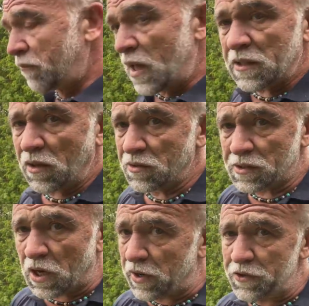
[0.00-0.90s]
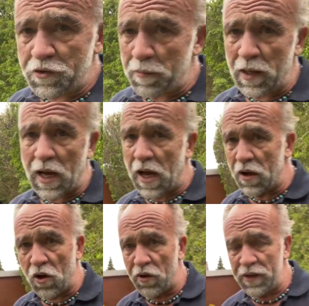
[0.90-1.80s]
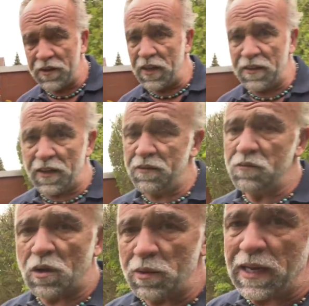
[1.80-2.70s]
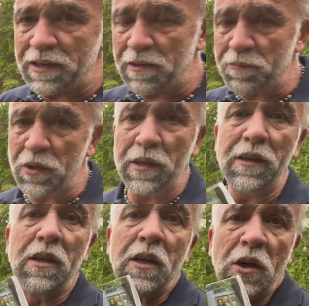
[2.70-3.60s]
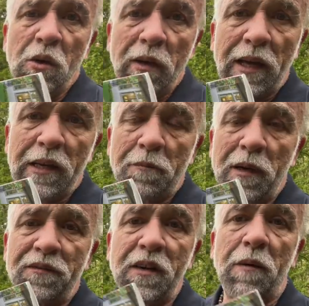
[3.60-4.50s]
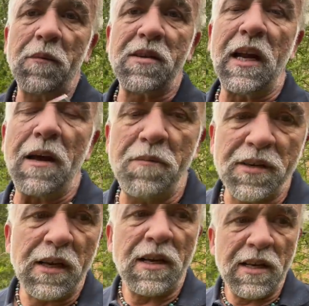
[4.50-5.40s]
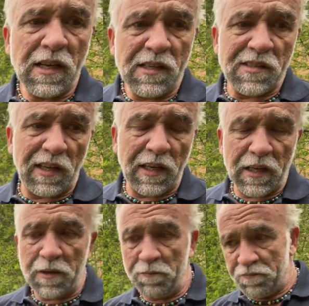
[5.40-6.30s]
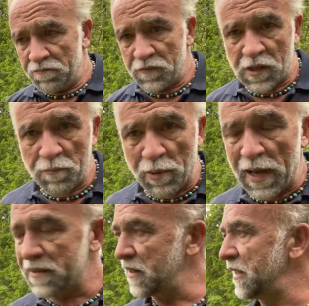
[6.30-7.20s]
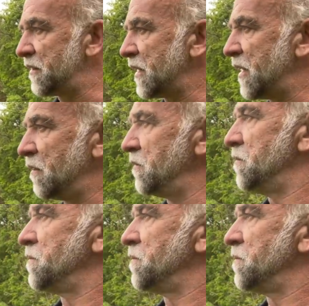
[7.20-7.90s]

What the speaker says: As long as it's got 100 mil hardcore underneath it, what we'll end up doing, we'll end up lifting up slabs, slinging them, compacting it down.